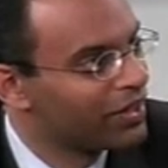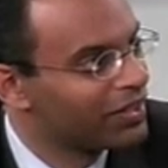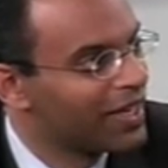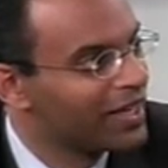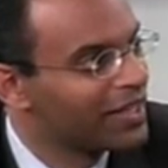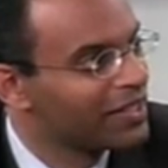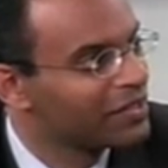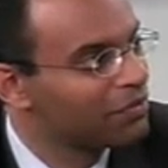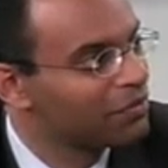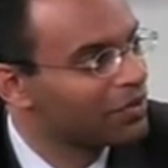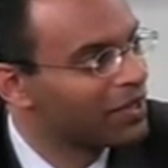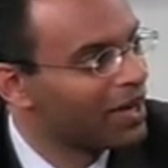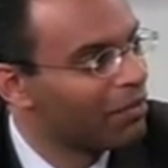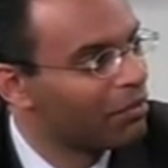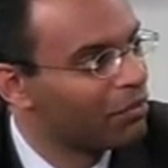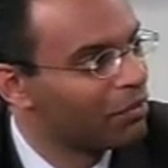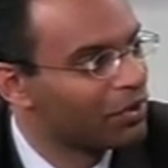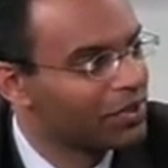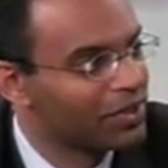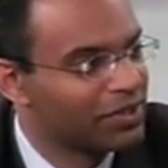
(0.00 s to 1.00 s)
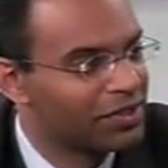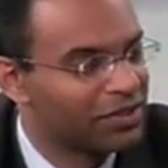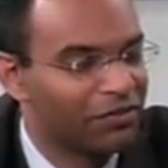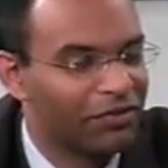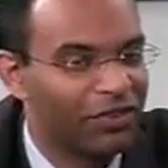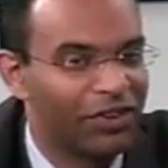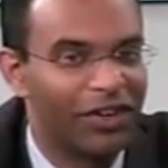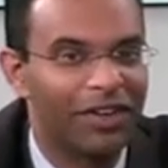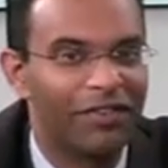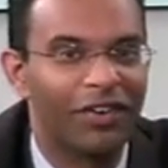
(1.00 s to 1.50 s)
taking some time and presenting some
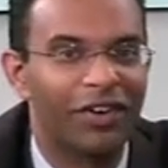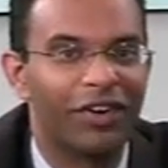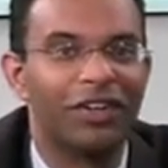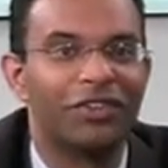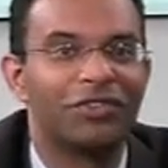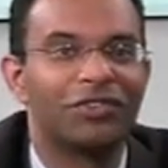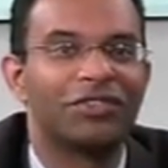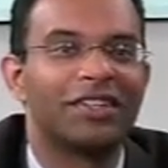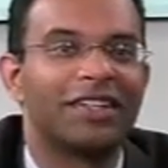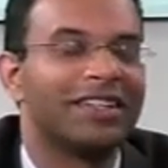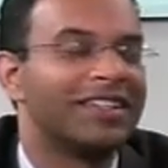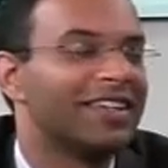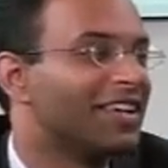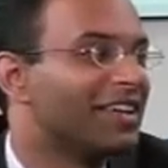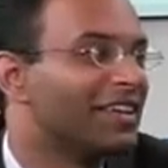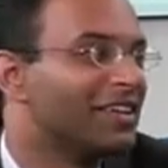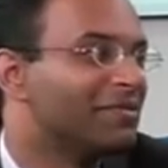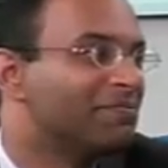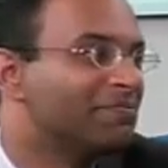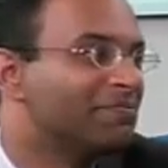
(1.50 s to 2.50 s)
very, very interesting data.